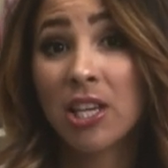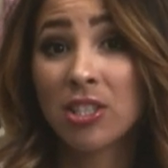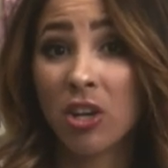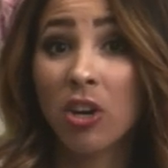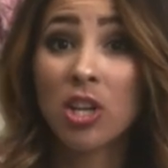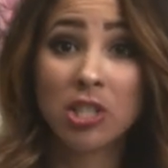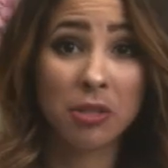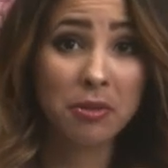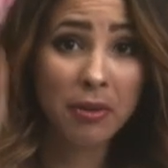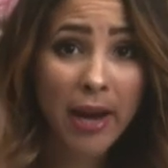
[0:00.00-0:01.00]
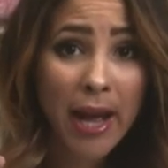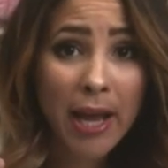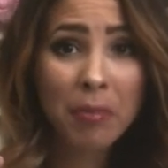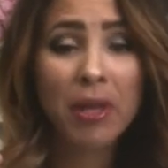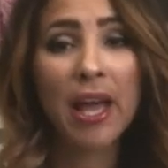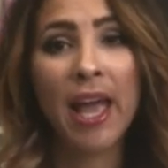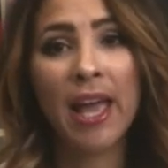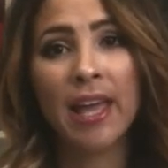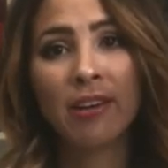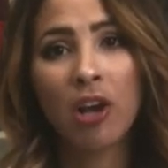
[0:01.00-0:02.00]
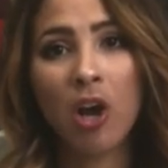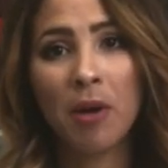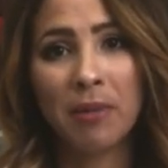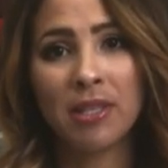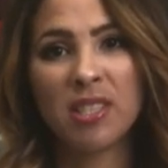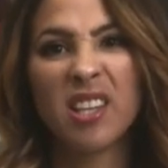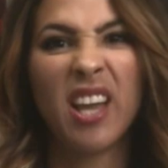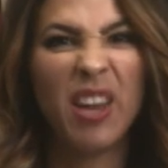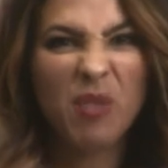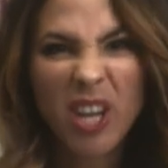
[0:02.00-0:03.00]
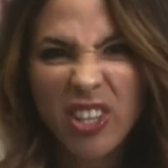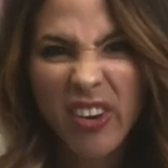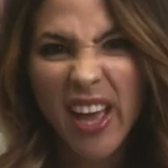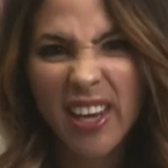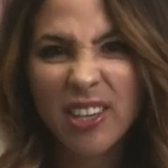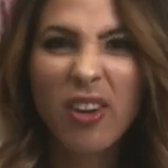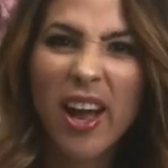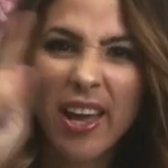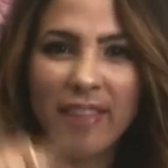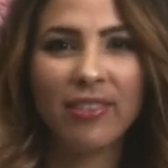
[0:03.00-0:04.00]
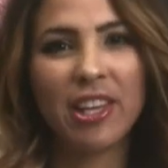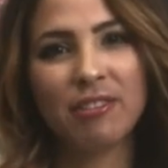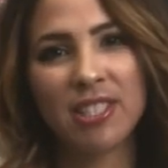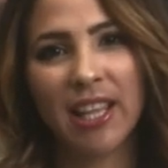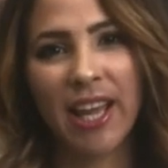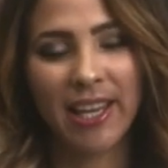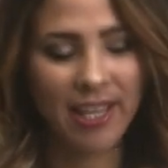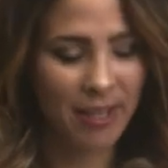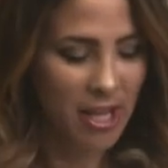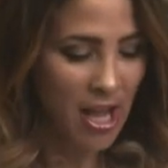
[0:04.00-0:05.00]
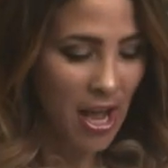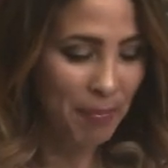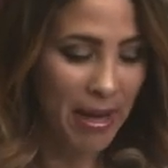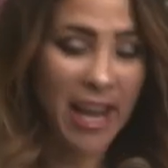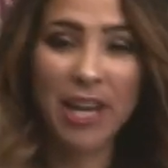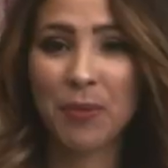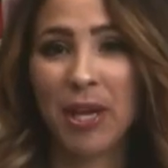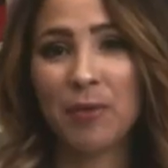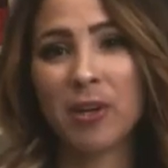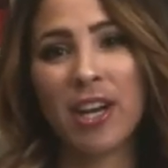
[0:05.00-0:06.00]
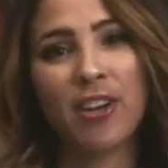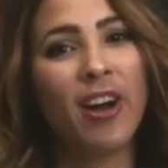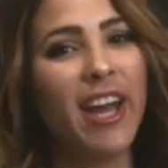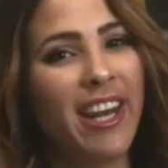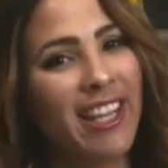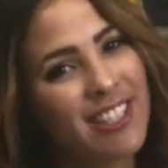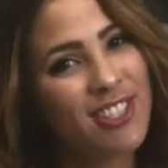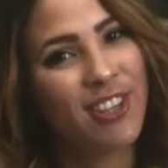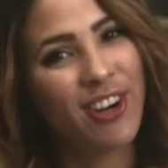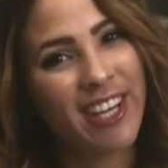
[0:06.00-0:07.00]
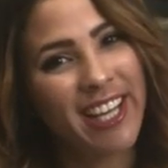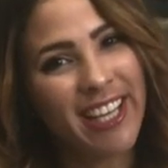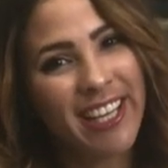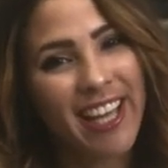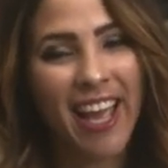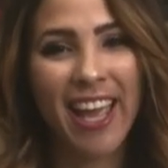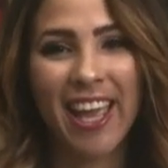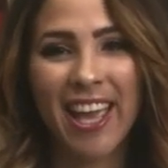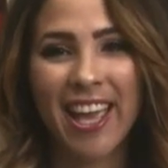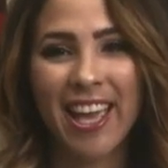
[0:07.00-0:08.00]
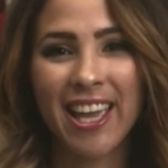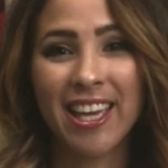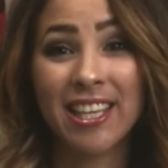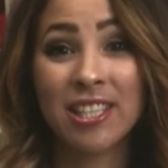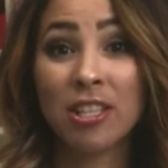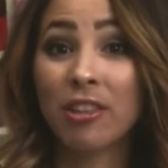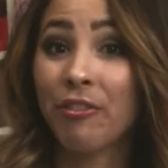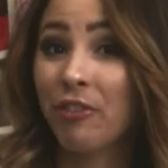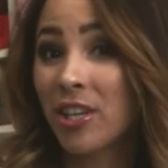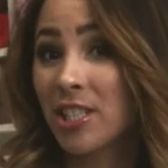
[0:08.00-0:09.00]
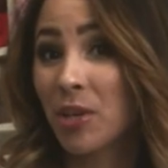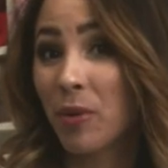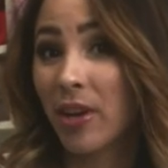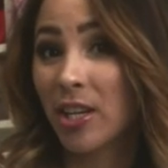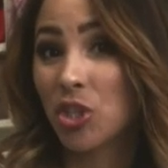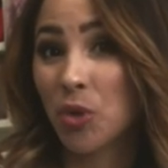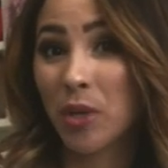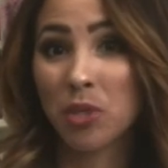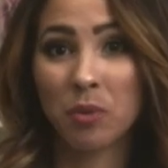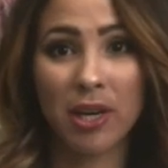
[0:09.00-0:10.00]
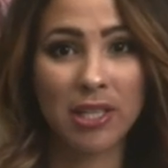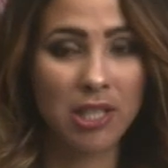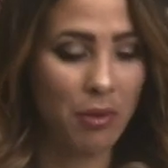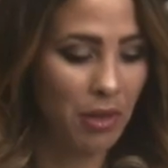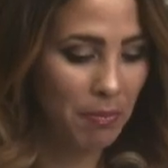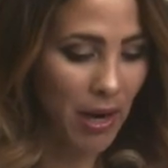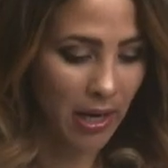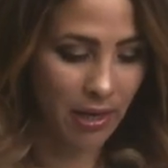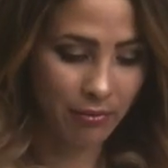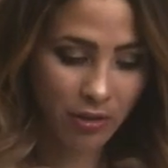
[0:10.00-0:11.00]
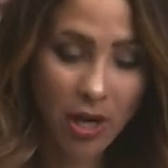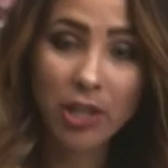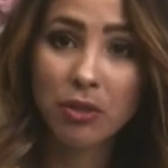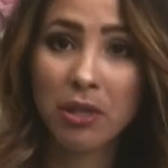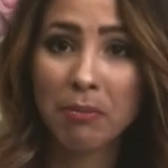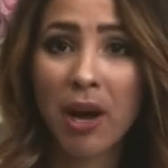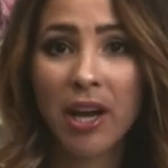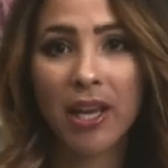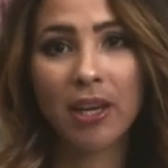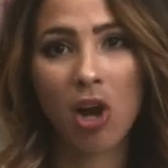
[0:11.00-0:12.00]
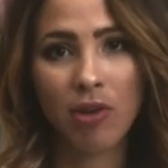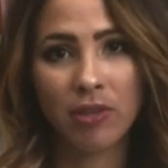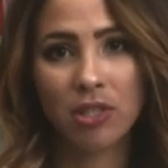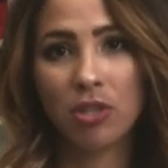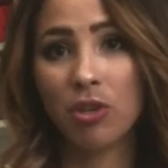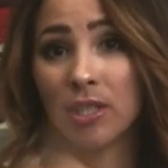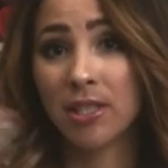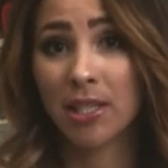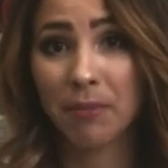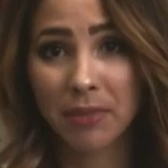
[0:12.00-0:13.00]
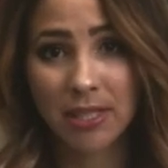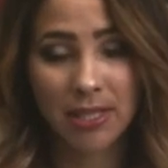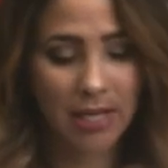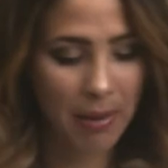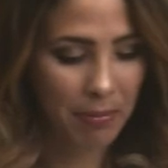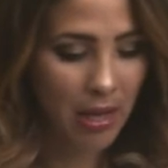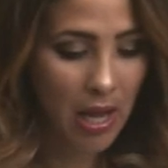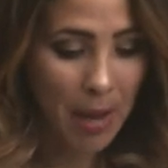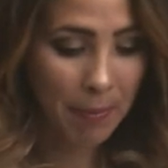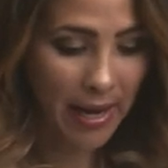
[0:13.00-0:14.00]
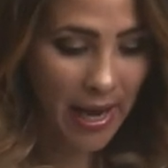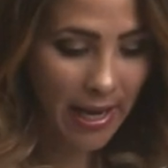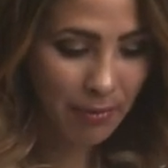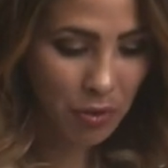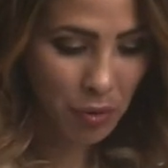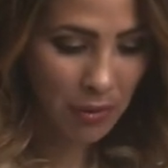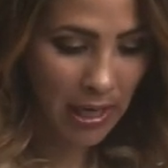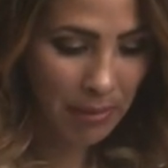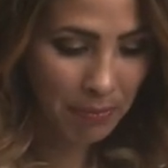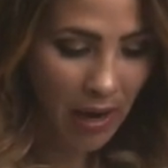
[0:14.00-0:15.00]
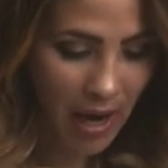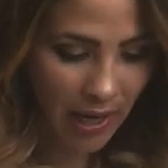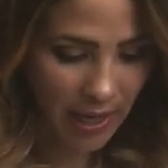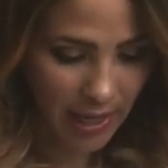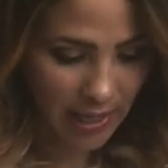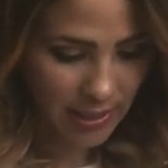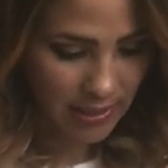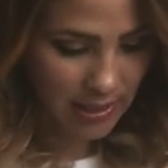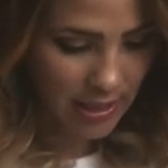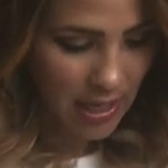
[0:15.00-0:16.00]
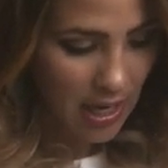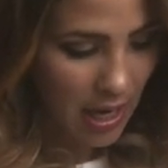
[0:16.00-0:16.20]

So subscribe and comment. And while you're at it, go ahead and give us a like. But anyway, we're gonna go ahead and get started. And the first thing we're gonna do is we're gonna start with the pocket. If you're not doing a pocket, obviously you can skip this step, but I am doing a pocket.